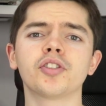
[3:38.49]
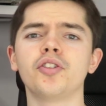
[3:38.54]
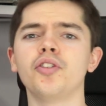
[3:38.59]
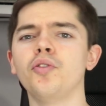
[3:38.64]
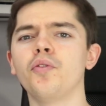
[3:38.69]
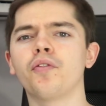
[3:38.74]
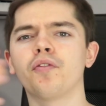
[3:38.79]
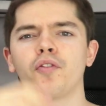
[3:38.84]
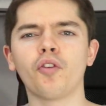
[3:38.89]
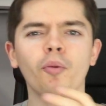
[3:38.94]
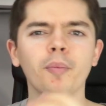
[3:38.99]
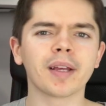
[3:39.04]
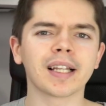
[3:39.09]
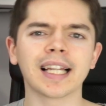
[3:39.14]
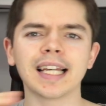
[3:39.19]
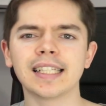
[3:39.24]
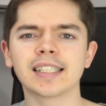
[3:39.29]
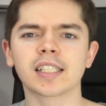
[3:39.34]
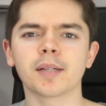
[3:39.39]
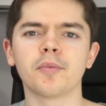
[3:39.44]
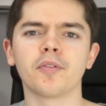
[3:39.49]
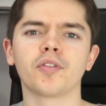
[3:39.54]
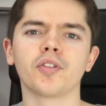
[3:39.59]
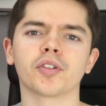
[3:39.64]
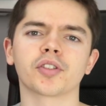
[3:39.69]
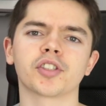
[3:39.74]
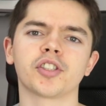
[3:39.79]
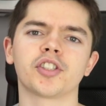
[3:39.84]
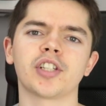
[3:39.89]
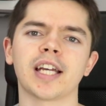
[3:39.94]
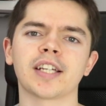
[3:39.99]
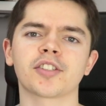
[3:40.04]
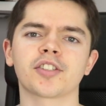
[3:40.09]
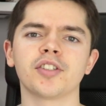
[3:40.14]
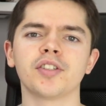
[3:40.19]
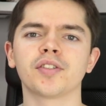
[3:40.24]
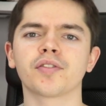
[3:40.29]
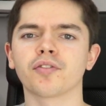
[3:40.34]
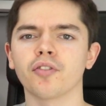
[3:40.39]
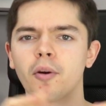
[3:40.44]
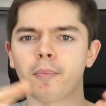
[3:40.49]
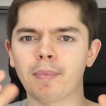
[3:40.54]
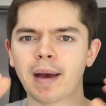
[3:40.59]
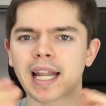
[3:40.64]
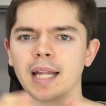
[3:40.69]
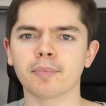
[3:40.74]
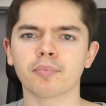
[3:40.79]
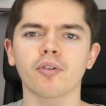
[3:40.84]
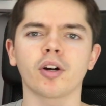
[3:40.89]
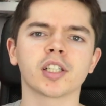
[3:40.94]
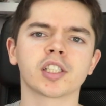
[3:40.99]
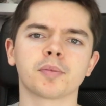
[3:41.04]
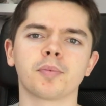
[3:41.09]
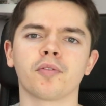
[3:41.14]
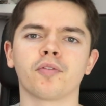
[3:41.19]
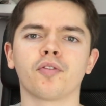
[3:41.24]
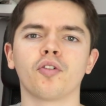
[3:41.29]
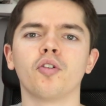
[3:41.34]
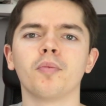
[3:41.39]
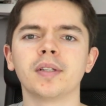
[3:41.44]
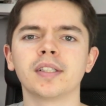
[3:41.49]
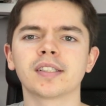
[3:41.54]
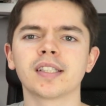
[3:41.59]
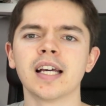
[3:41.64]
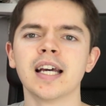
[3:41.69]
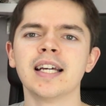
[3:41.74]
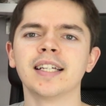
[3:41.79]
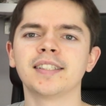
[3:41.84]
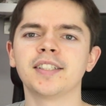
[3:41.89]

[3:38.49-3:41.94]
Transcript: to formulate some of your suggestions for a better price to performance